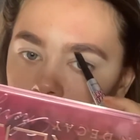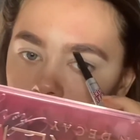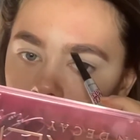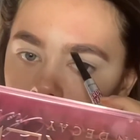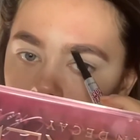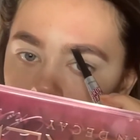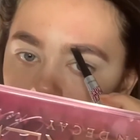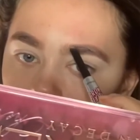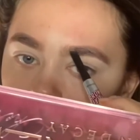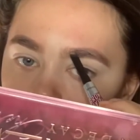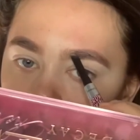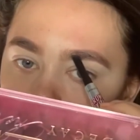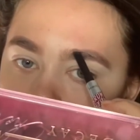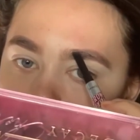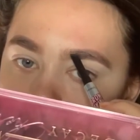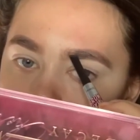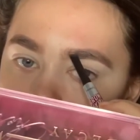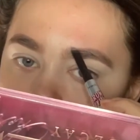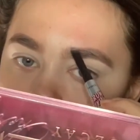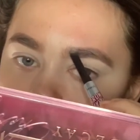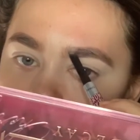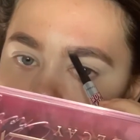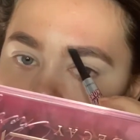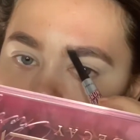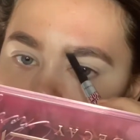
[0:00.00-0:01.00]

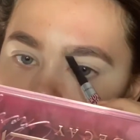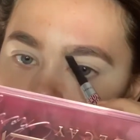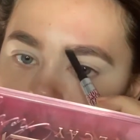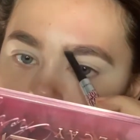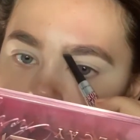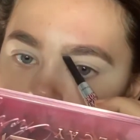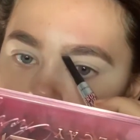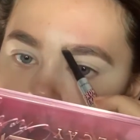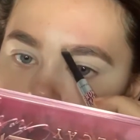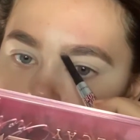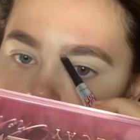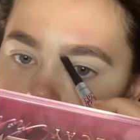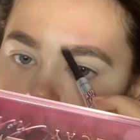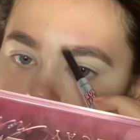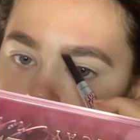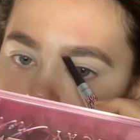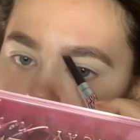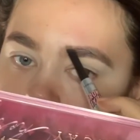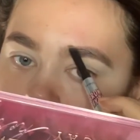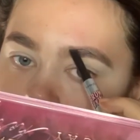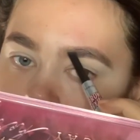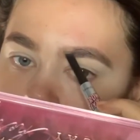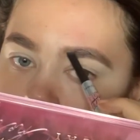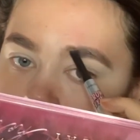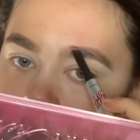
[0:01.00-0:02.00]
normal. And I just had a
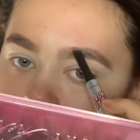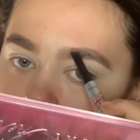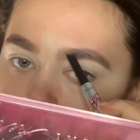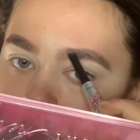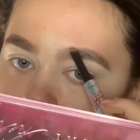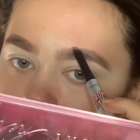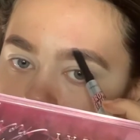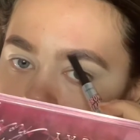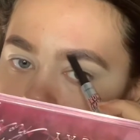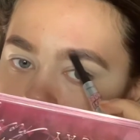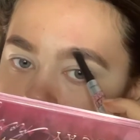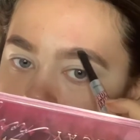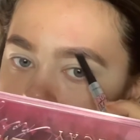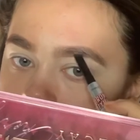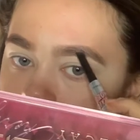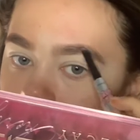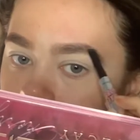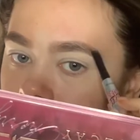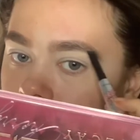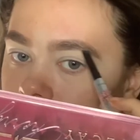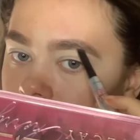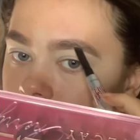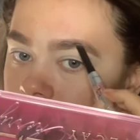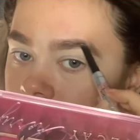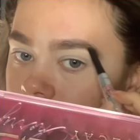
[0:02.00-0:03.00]
really weird
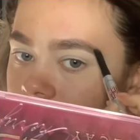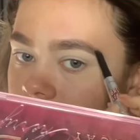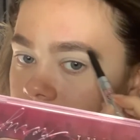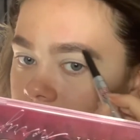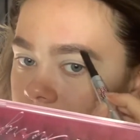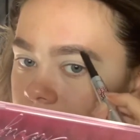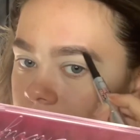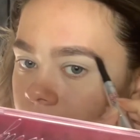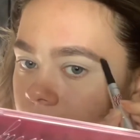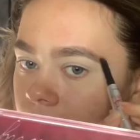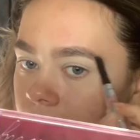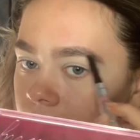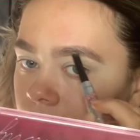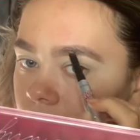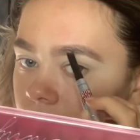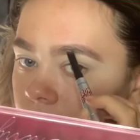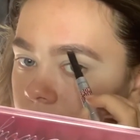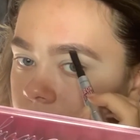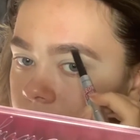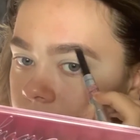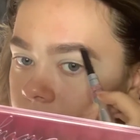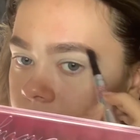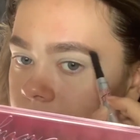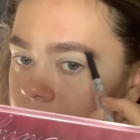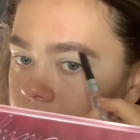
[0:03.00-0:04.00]
feeling like
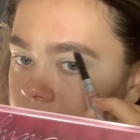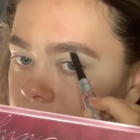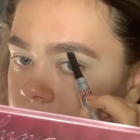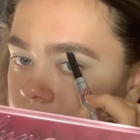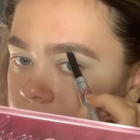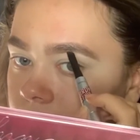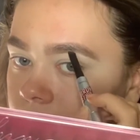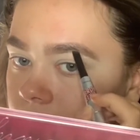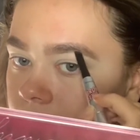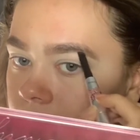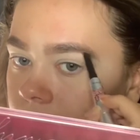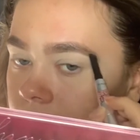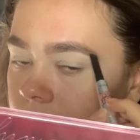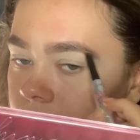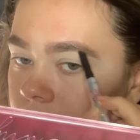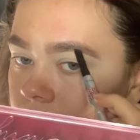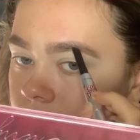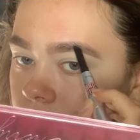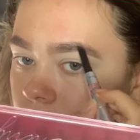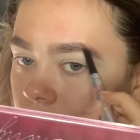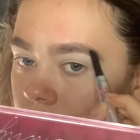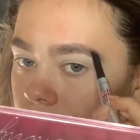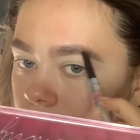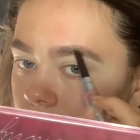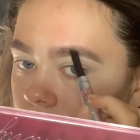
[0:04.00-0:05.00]
this is
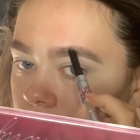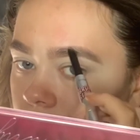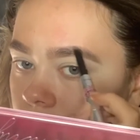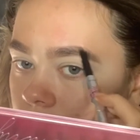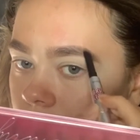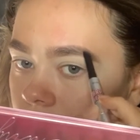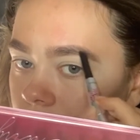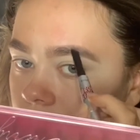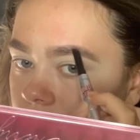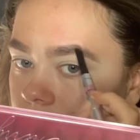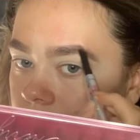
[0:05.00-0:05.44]
not okay.